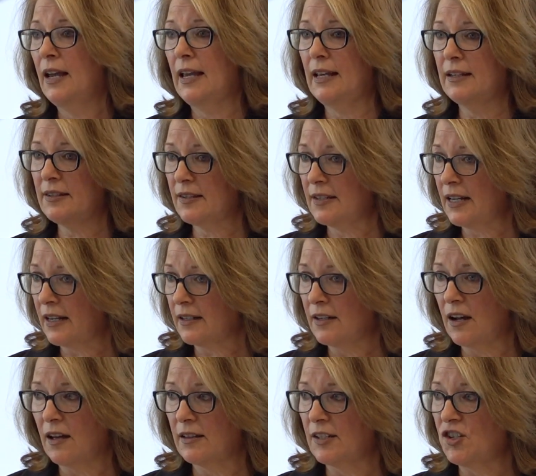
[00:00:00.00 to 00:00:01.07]
It's
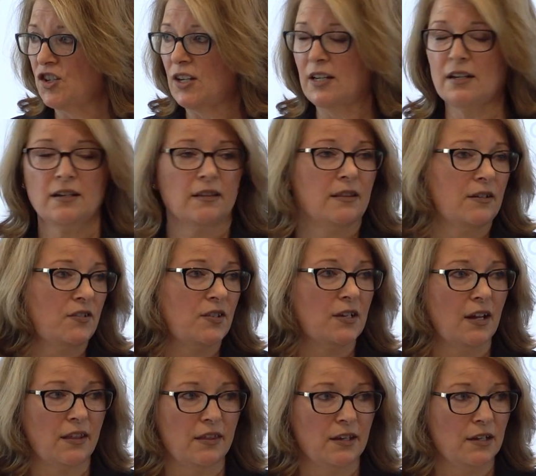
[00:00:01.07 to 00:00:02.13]
technology. There's
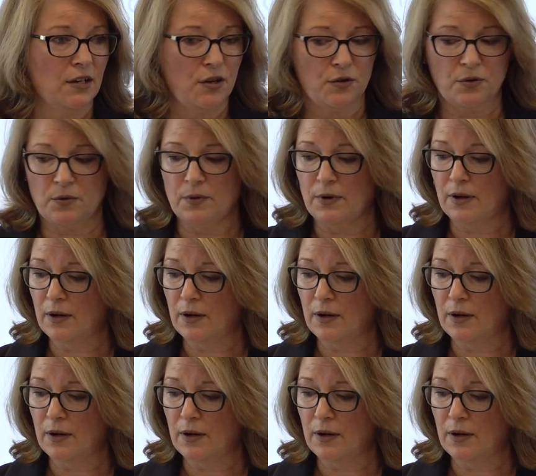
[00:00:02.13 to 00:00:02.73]
nothing new